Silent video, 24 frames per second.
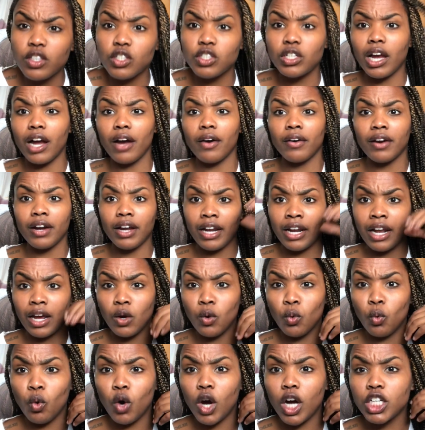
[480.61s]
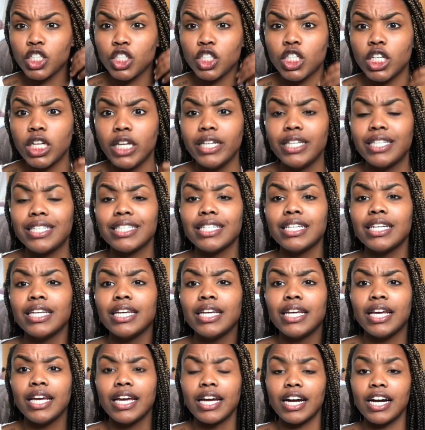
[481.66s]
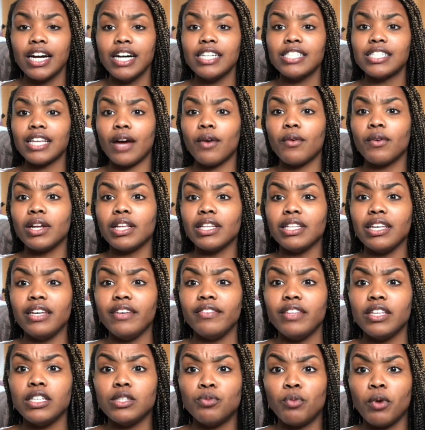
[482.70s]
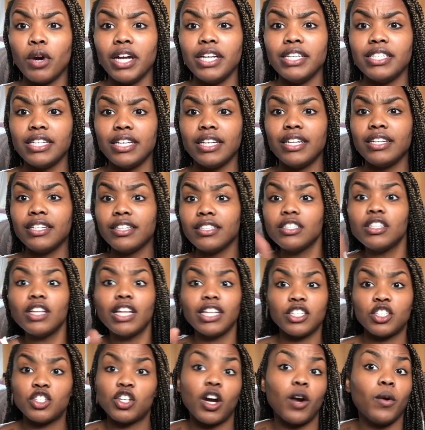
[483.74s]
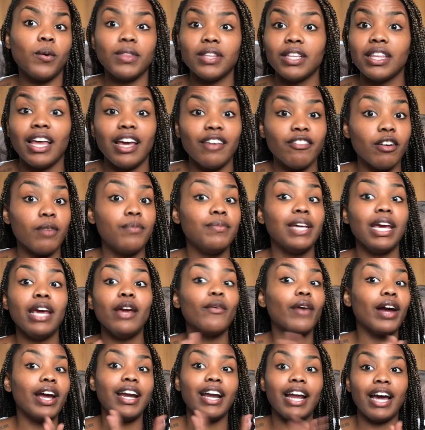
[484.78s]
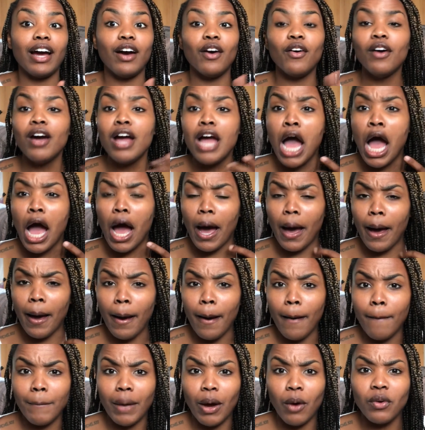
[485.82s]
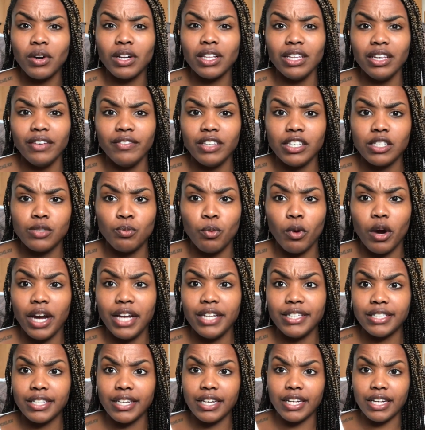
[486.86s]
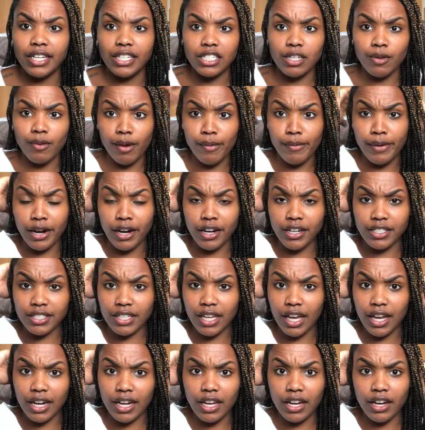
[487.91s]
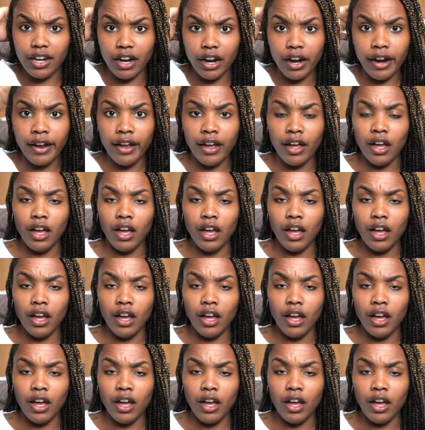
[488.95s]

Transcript: of the shower and I washed it because I want to leave these braids in. Let's start with the life update right now. I want to leave these braids in until my parents get here,